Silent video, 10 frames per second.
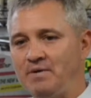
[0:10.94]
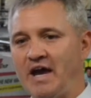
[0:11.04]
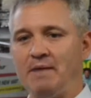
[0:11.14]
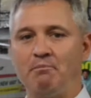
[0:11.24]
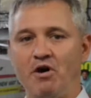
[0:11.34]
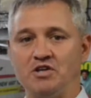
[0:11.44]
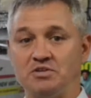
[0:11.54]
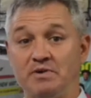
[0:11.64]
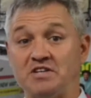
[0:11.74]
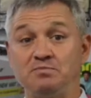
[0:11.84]
and
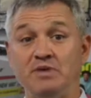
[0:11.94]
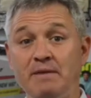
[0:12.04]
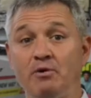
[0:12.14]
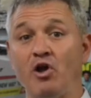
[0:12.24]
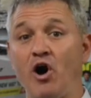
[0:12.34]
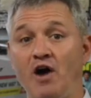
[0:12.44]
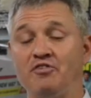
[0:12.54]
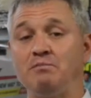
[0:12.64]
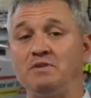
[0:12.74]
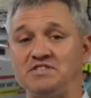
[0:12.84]
margin, because people
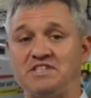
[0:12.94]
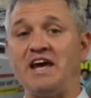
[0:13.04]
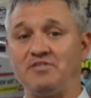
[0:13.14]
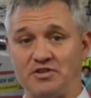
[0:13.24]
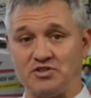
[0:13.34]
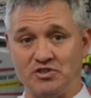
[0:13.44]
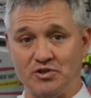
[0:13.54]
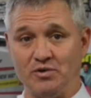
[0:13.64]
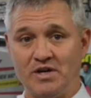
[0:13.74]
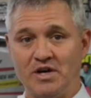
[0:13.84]
often mistake the two.
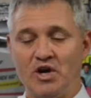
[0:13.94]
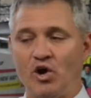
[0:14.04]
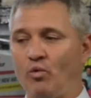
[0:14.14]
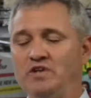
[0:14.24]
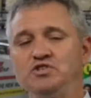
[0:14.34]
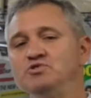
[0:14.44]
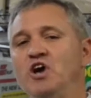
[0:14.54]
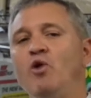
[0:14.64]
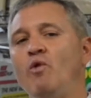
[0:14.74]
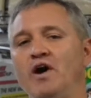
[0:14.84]
What you
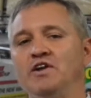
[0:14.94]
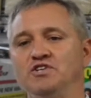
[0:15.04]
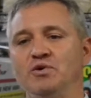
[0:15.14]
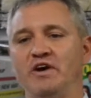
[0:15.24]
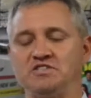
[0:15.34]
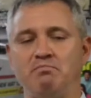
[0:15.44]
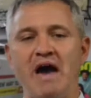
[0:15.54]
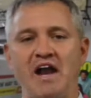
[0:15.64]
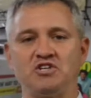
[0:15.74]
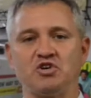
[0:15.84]
don't want to do is
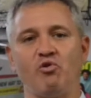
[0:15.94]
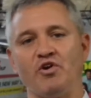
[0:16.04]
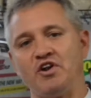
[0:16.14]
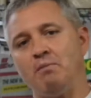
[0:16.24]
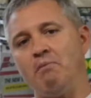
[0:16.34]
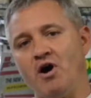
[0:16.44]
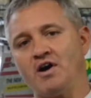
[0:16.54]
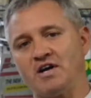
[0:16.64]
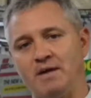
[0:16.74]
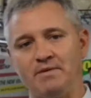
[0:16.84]
manage according to
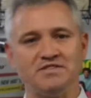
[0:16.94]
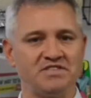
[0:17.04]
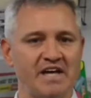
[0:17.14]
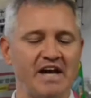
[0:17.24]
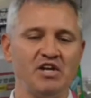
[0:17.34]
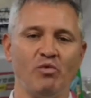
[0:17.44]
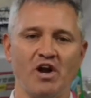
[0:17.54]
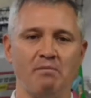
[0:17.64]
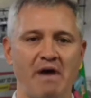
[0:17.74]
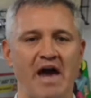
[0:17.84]
markup. Instead, you
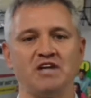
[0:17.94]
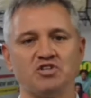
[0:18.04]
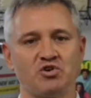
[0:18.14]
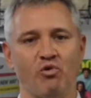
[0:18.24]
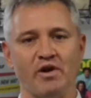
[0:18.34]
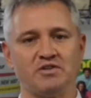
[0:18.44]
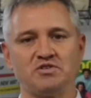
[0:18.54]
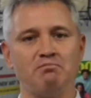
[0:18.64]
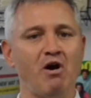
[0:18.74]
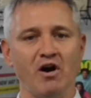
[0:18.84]
want to manage according
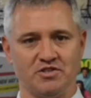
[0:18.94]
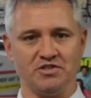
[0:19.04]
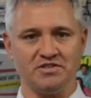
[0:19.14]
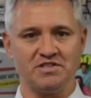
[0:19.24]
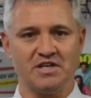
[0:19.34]
to margins.